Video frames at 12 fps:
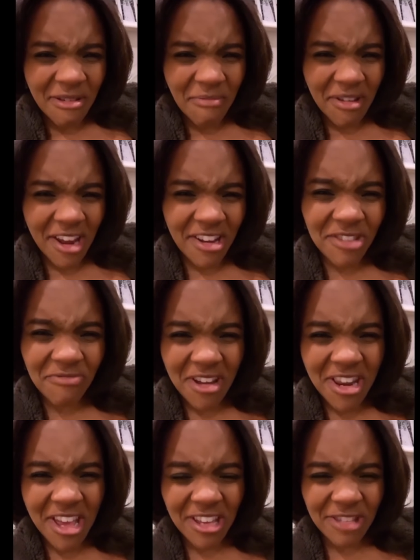But I just want
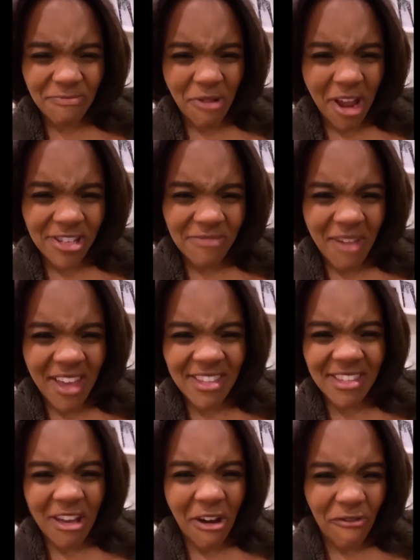to express
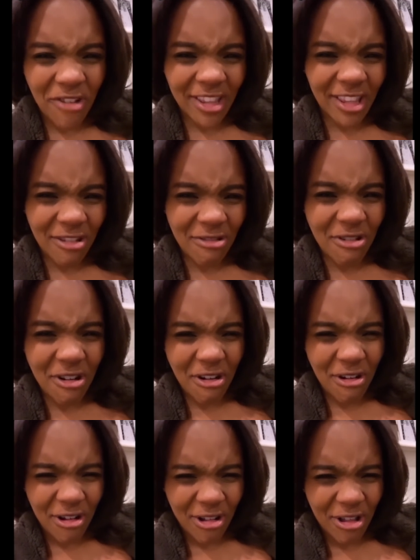myself in little
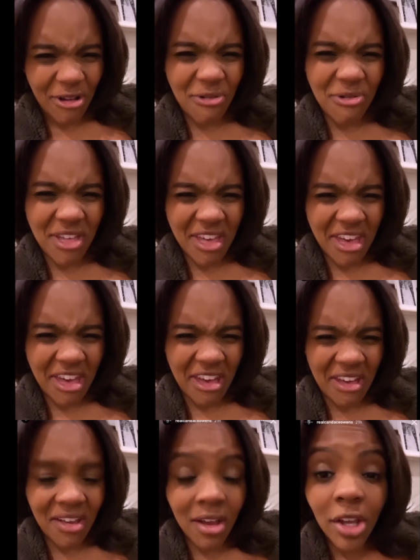girl
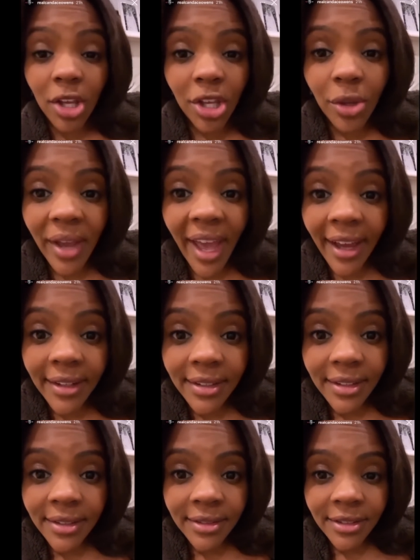clothing. You can't.
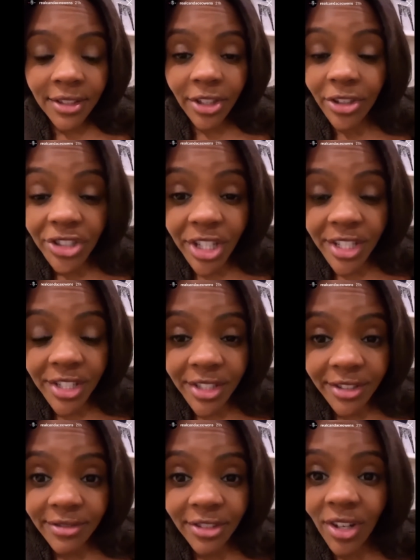You're just
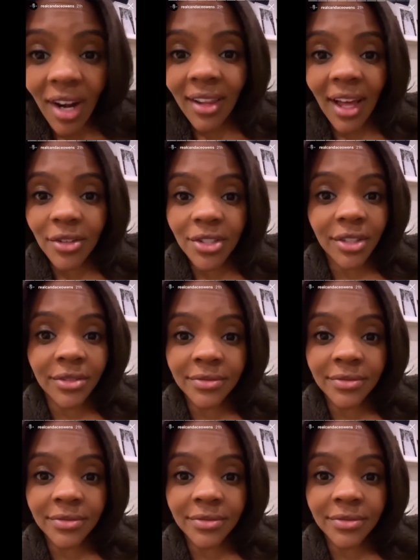you're not allowed to.